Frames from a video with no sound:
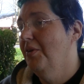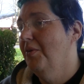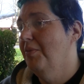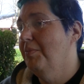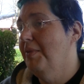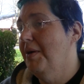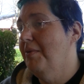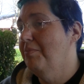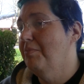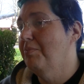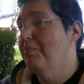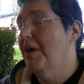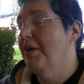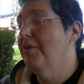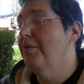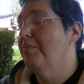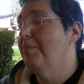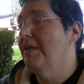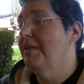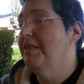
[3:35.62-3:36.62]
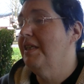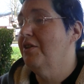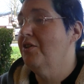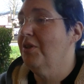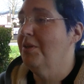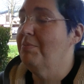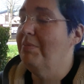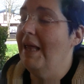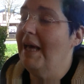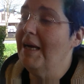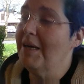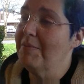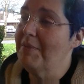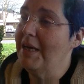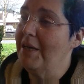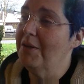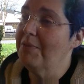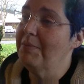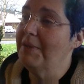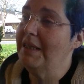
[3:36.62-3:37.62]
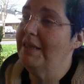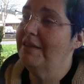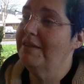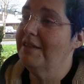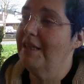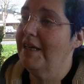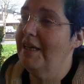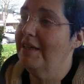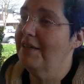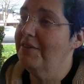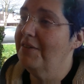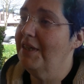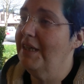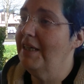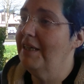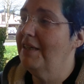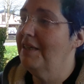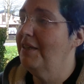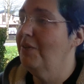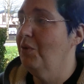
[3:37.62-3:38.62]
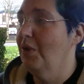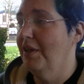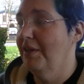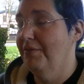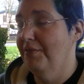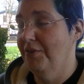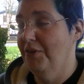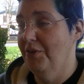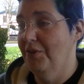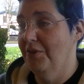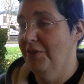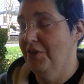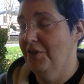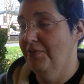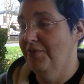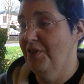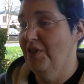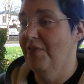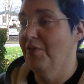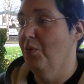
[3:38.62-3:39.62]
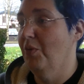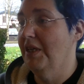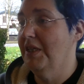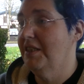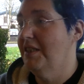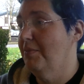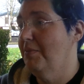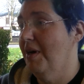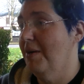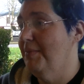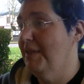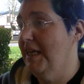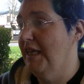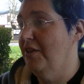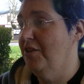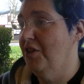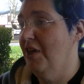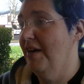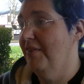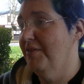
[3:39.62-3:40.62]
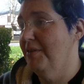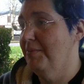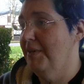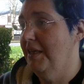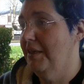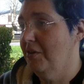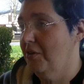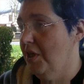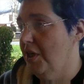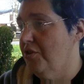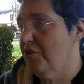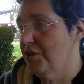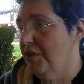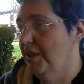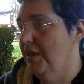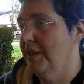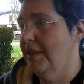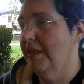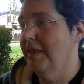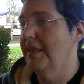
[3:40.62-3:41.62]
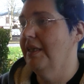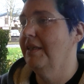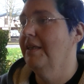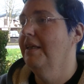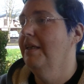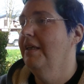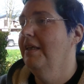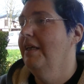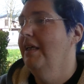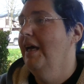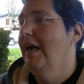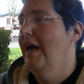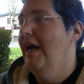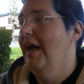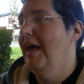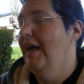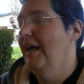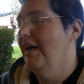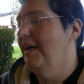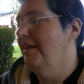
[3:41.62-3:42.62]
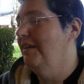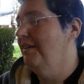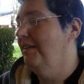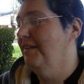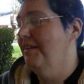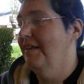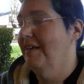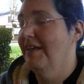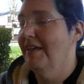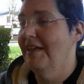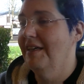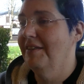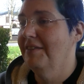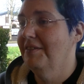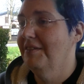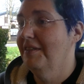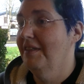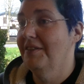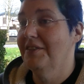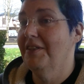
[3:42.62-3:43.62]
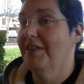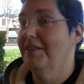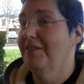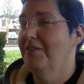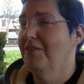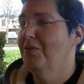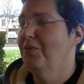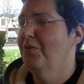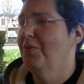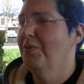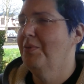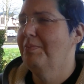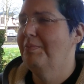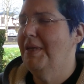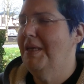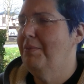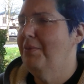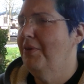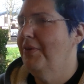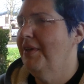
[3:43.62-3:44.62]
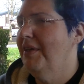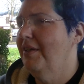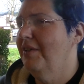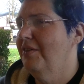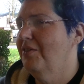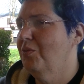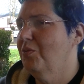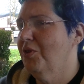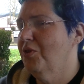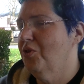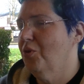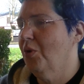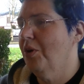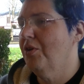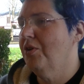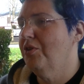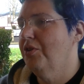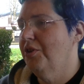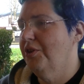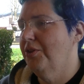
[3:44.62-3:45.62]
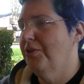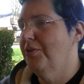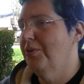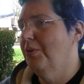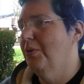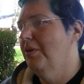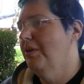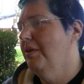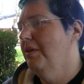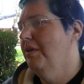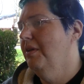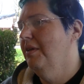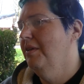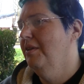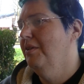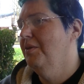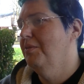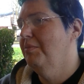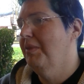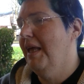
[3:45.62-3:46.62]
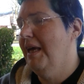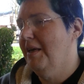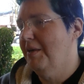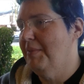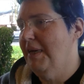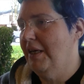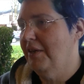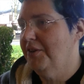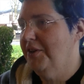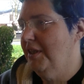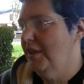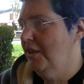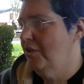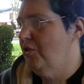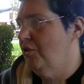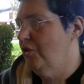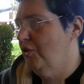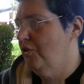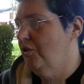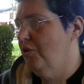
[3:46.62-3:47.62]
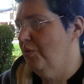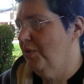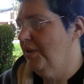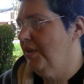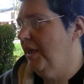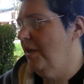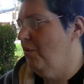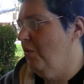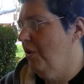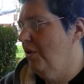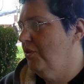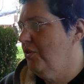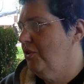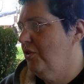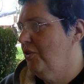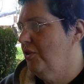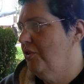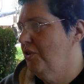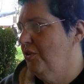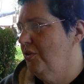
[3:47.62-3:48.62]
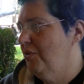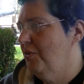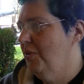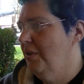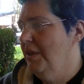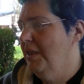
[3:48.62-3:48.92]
my brother essentially blackmailed me, saying that, well, if you ever want to see mom again, you have to be a Christian. And I was like, people they resort to blackmail to get you to do what they want you to do